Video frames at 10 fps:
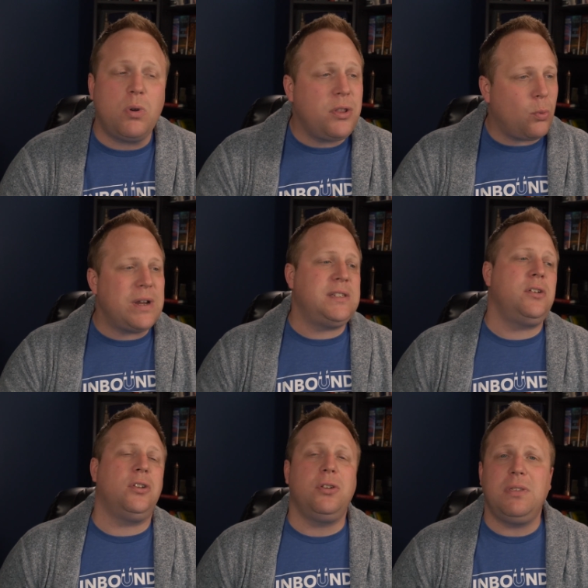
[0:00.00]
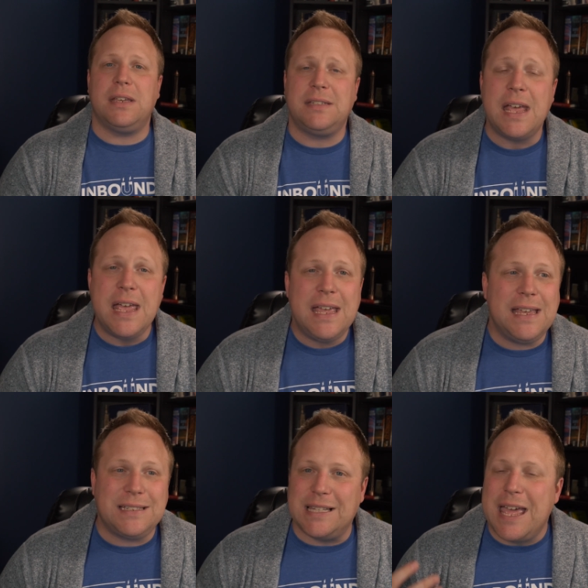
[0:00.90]
One of the ways that you can do this
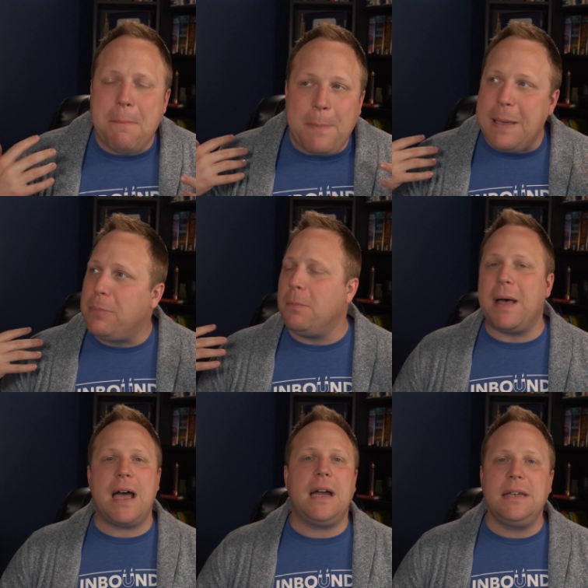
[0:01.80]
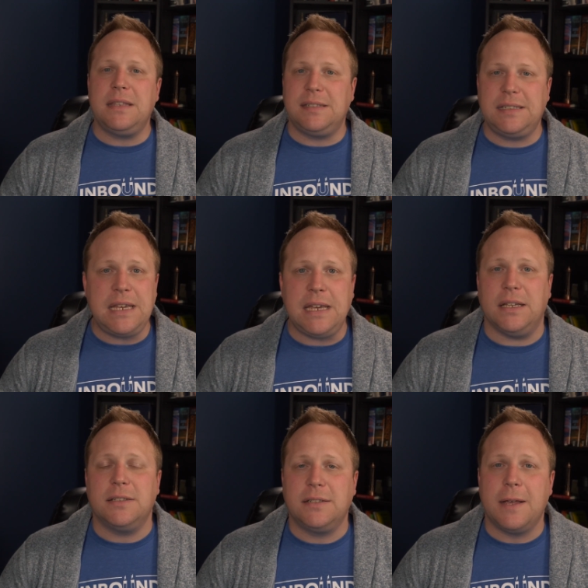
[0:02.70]
is let people behind the
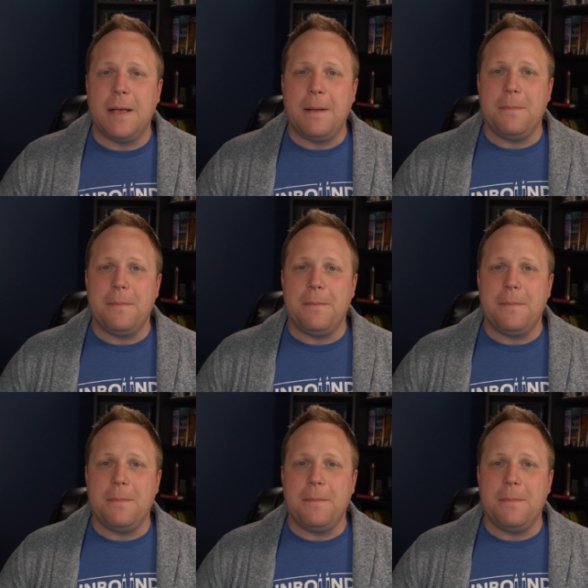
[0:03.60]
scenes